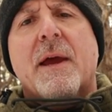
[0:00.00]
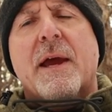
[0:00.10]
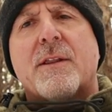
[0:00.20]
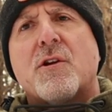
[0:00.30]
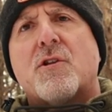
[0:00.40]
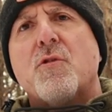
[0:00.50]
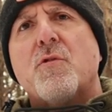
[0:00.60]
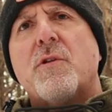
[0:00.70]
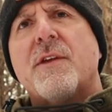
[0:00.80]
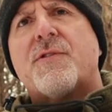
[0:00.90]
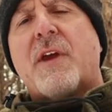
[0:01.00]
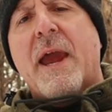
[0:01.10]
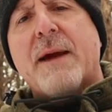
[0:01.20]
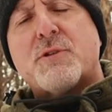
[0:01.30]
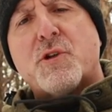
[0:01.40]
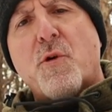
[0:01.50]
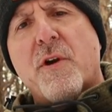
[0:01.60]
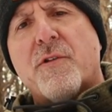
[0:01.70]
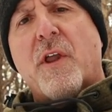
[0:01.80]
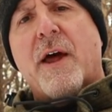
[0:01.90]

and to do these camp chores